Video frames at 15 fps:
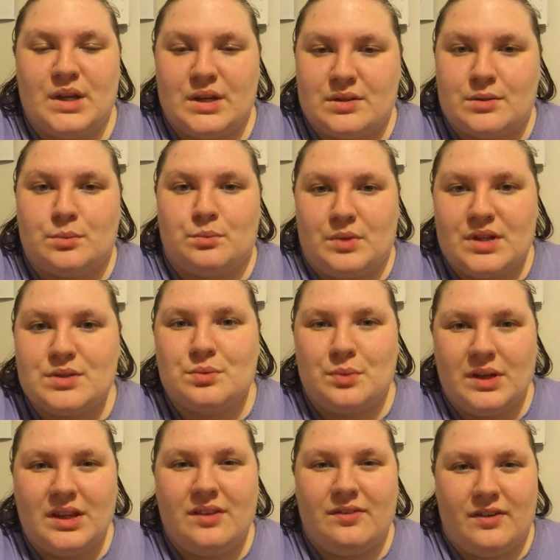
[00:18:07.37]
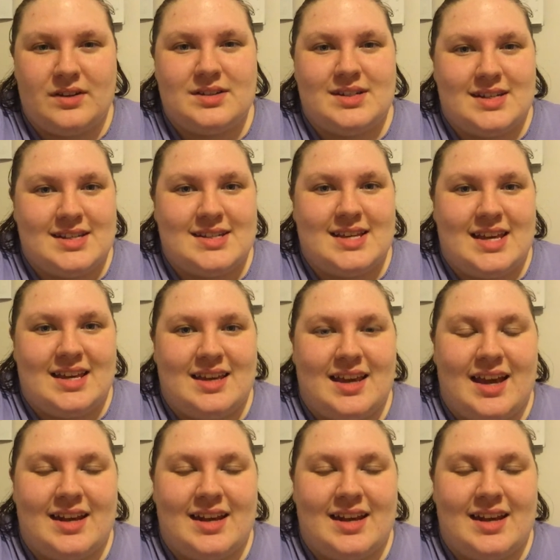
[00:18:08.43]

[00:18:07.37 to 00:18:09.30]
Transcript: it's really fun to see.